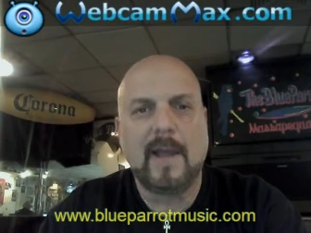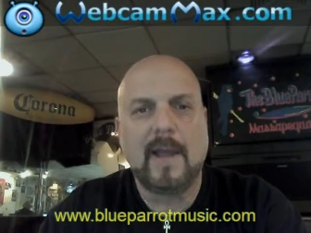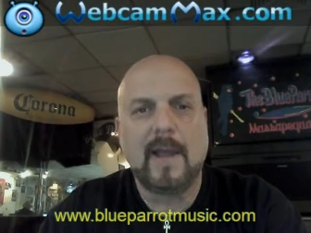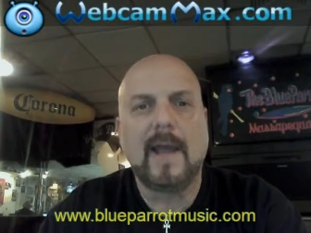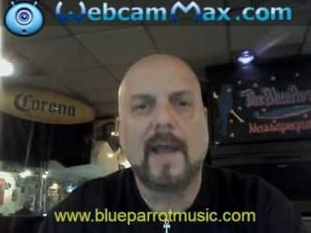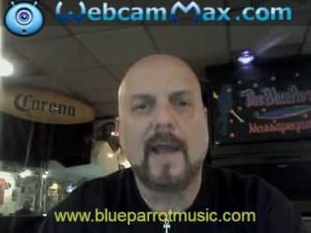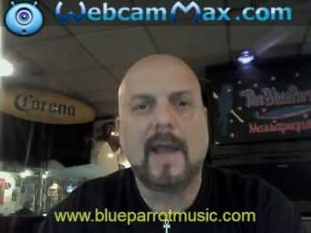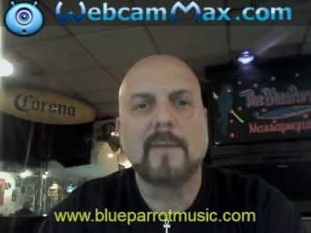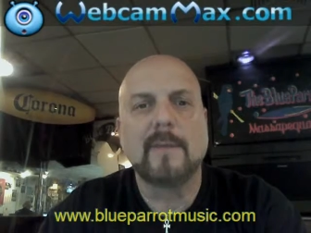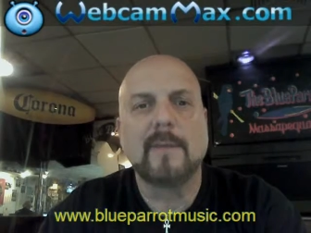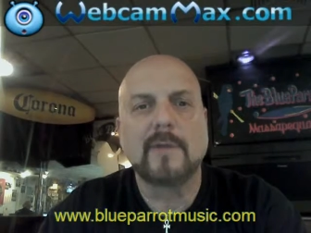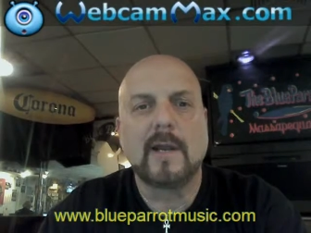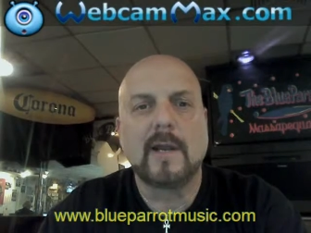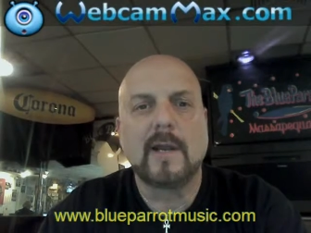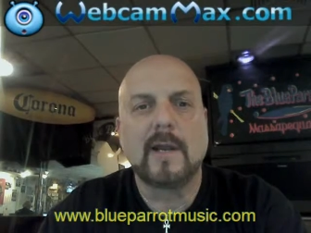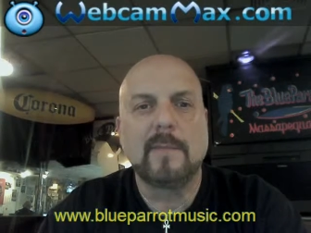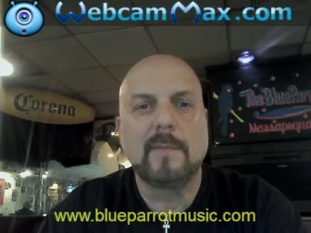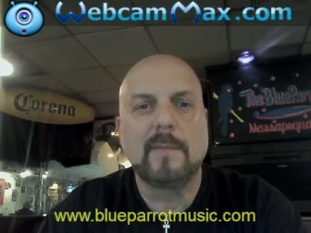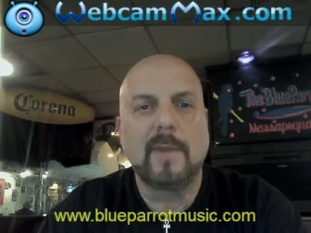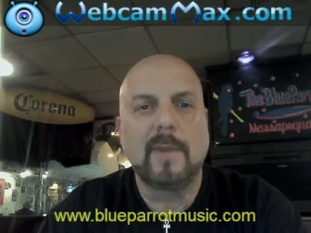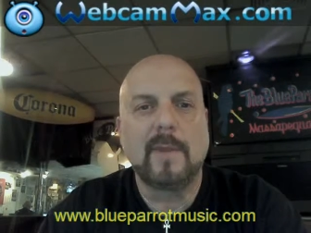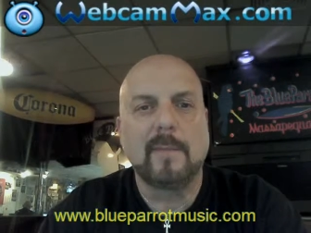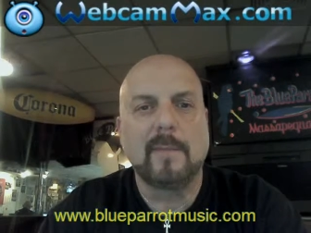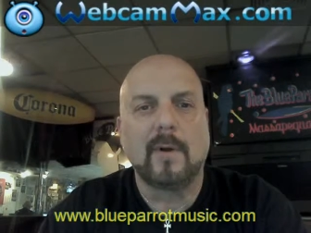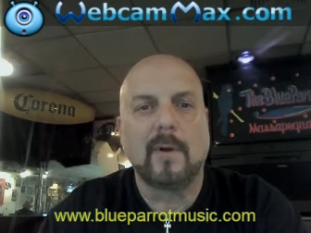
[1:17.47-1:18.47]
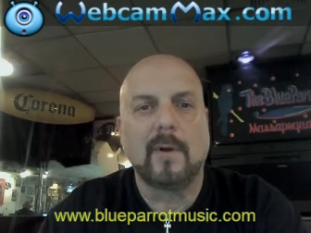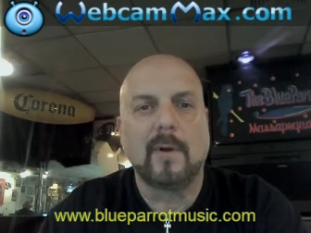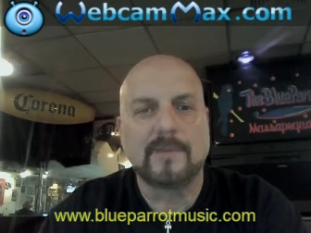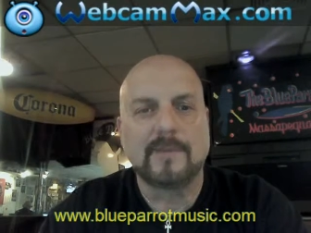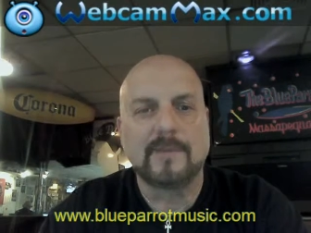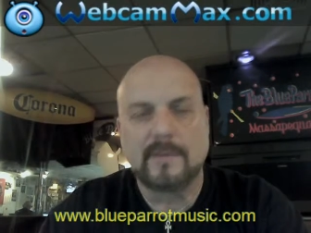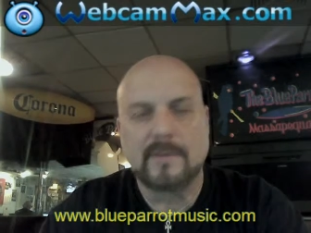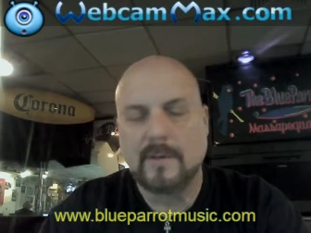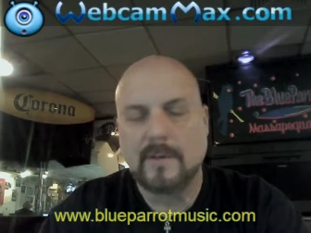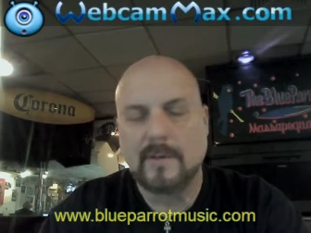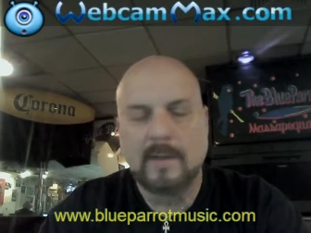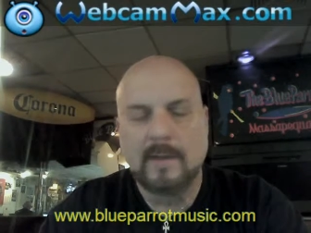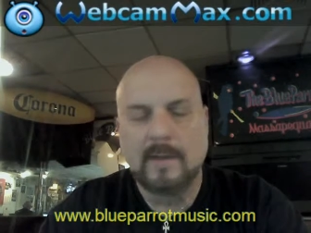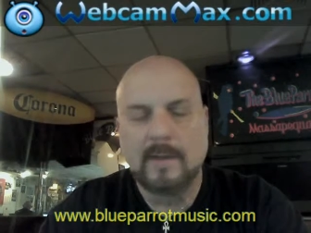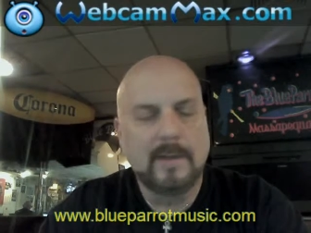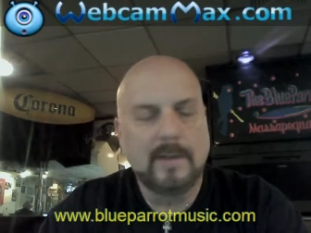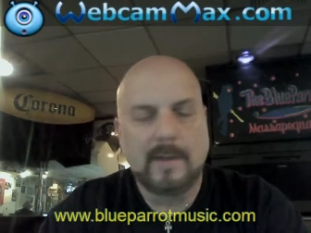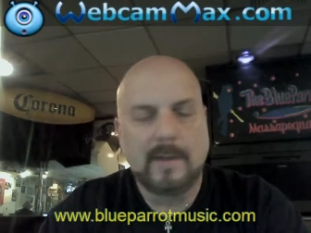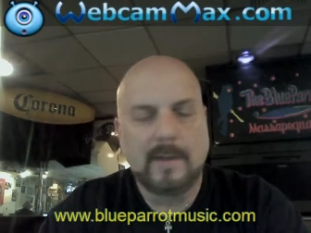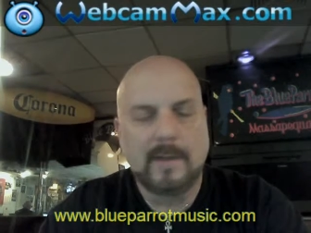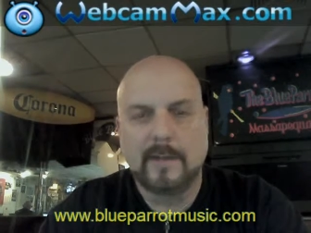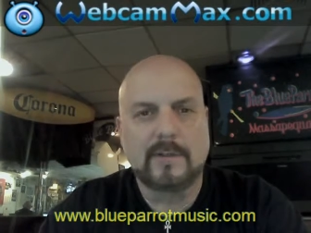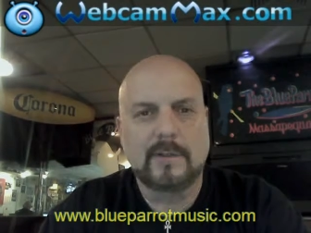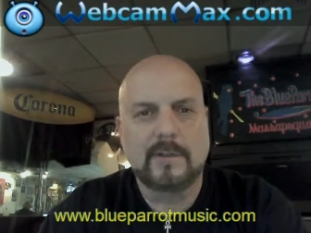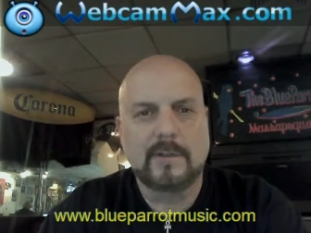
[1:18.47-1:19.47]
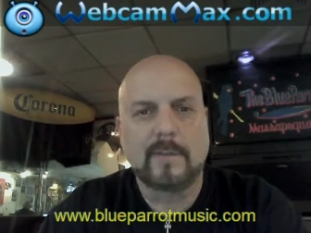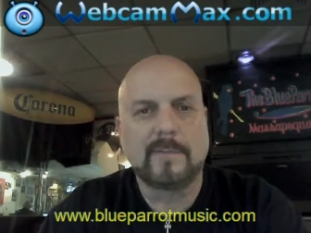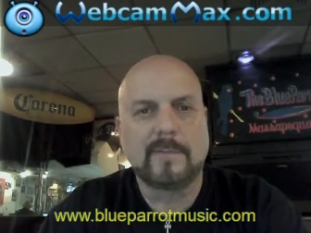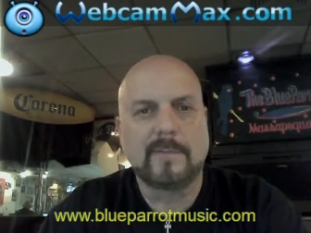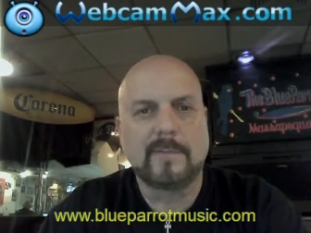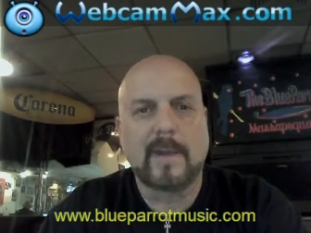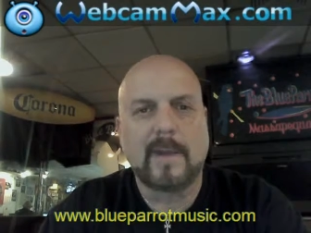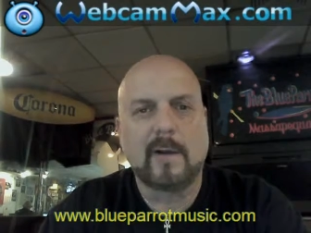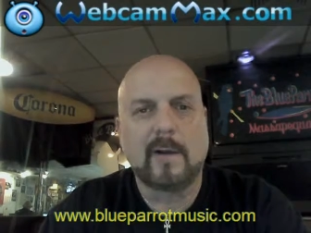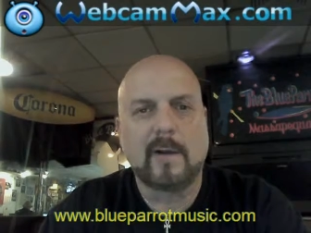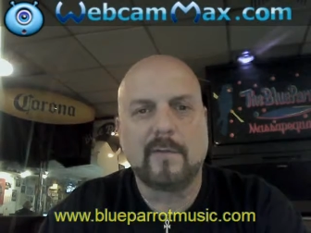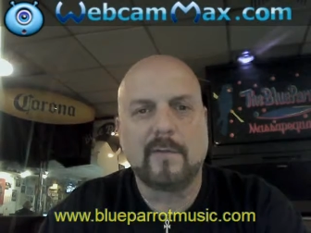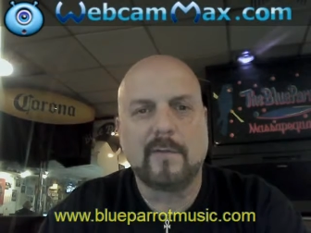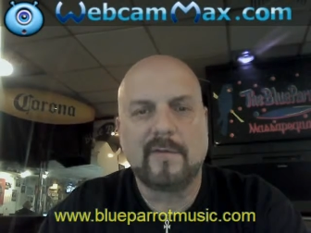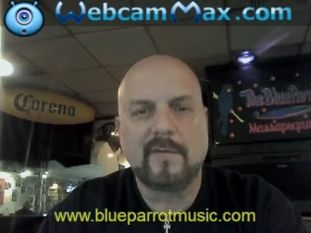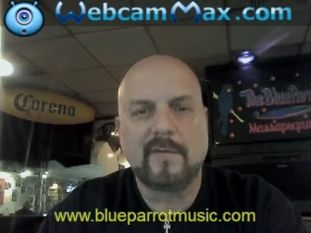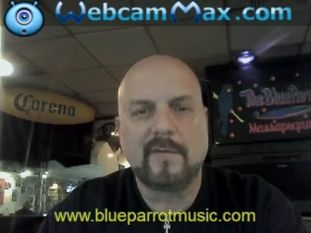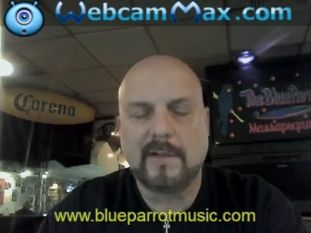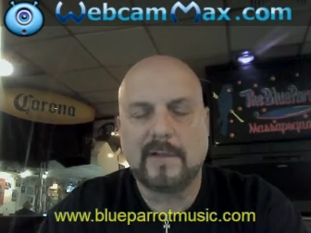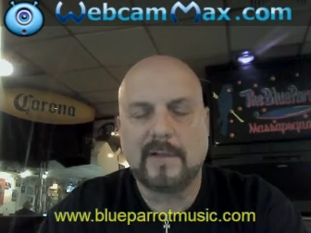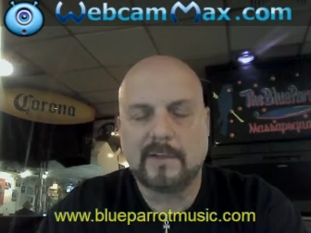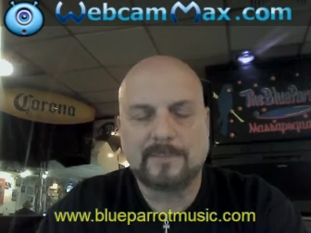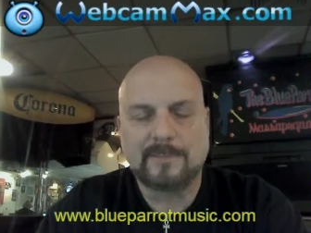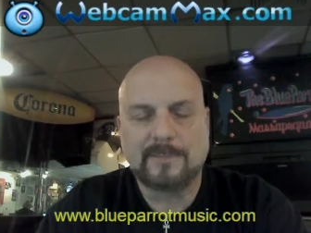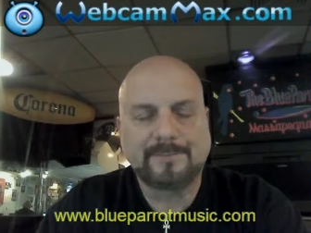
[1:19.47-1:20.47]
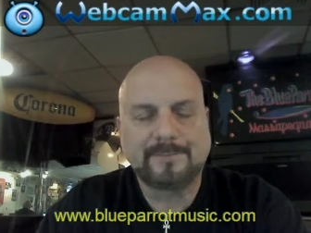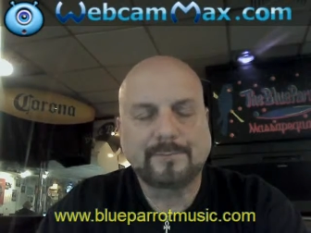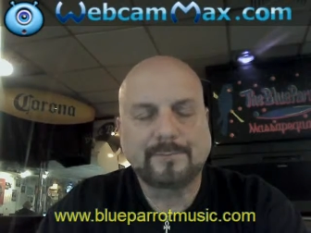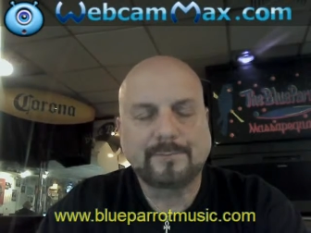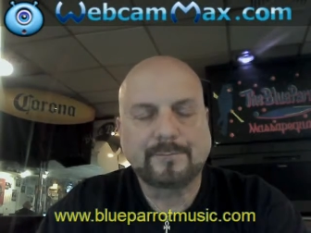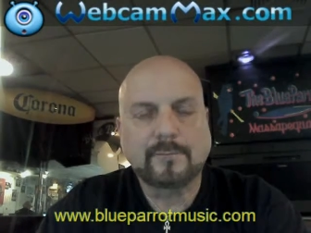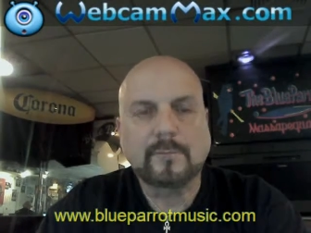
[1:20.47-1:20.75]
"Hi, I'm Johnny Big Balls." And just jumps back over the fence.